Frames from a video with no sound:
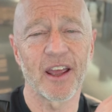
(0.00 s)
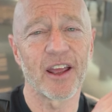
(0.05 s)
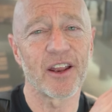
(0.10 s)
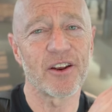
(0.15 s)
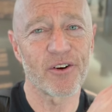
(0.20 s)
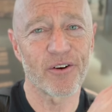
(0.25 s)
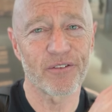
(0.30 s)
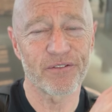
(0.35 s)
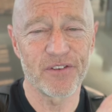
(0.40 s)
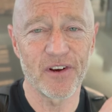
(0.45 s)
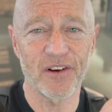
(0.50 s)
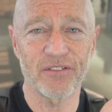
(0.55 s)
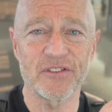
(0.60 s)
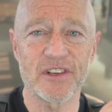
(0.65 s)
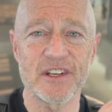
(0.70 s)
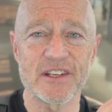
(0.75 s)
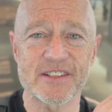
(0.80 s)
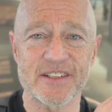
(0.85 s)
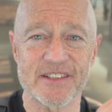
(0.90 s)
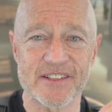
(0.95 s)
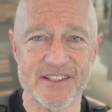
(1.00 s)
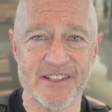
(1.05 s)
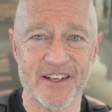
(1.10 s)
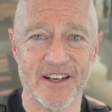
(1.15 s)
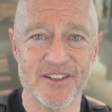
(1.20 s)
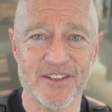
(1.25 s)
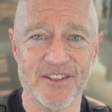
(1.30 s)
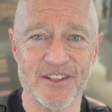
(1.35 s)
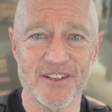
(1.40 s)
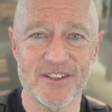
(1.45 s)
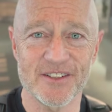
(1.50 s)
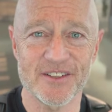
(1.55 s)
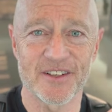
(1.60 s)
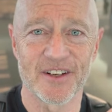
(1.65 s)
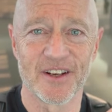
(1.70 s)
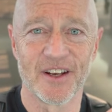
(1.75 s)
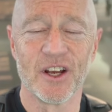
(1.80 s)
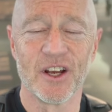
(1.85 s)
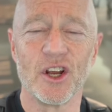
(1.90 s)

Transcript: in your 50s and 60s